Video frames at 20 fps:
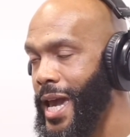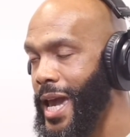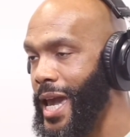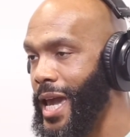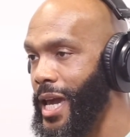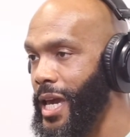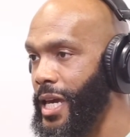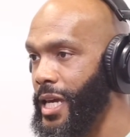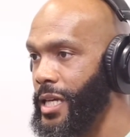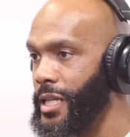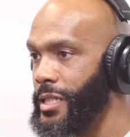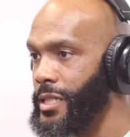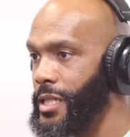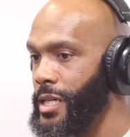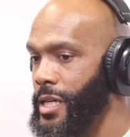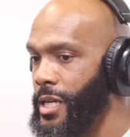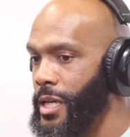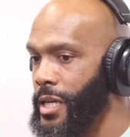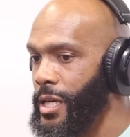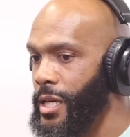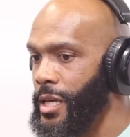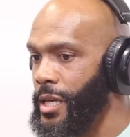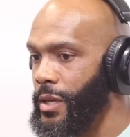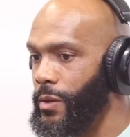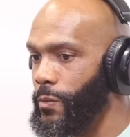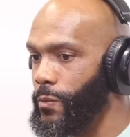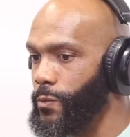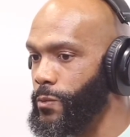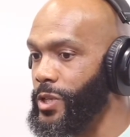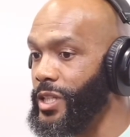and
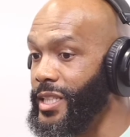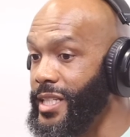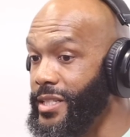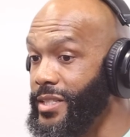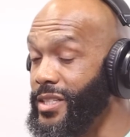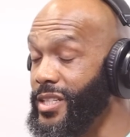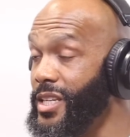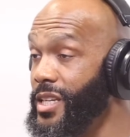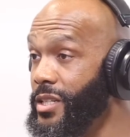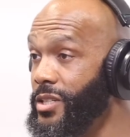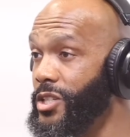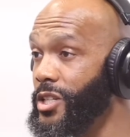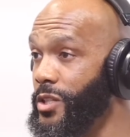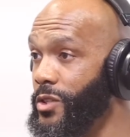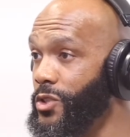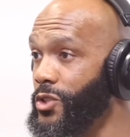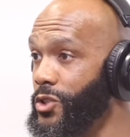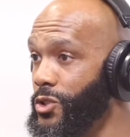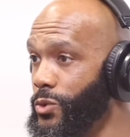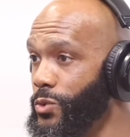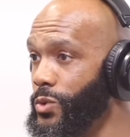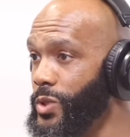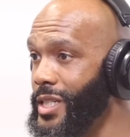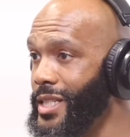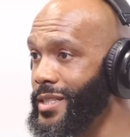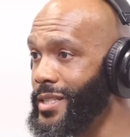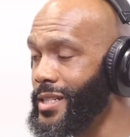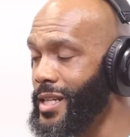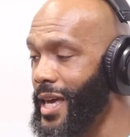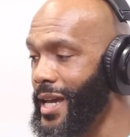really teaching
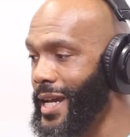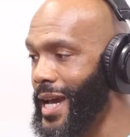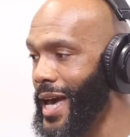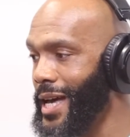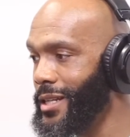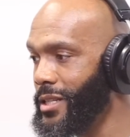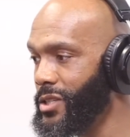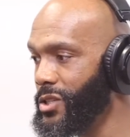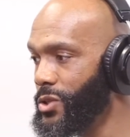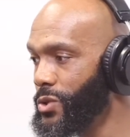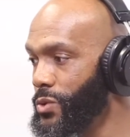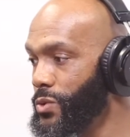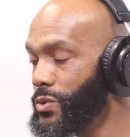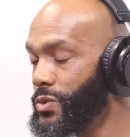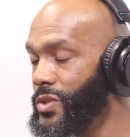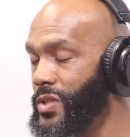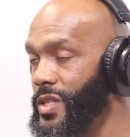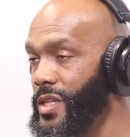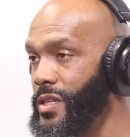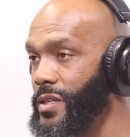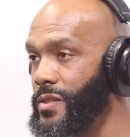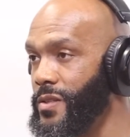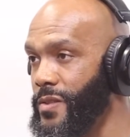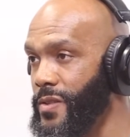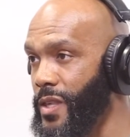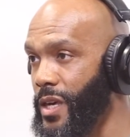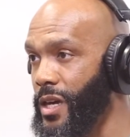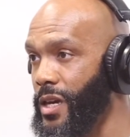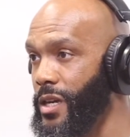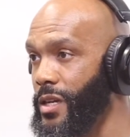students like how to use these
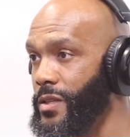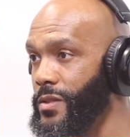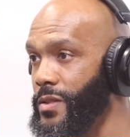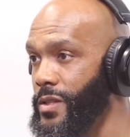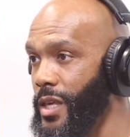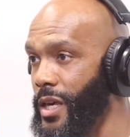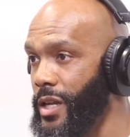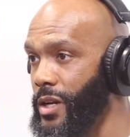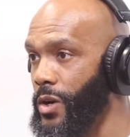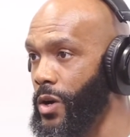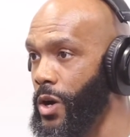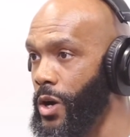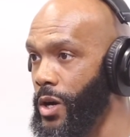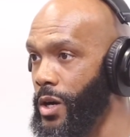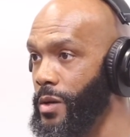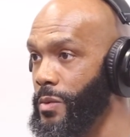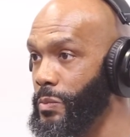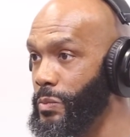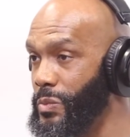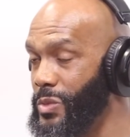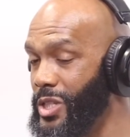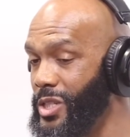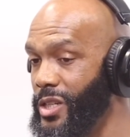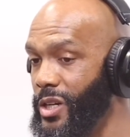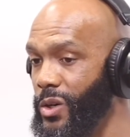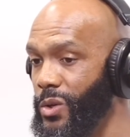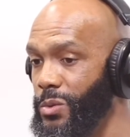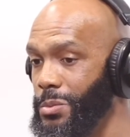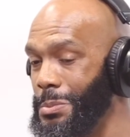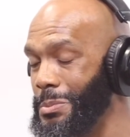things that are, you
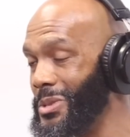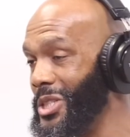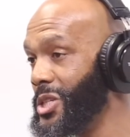know,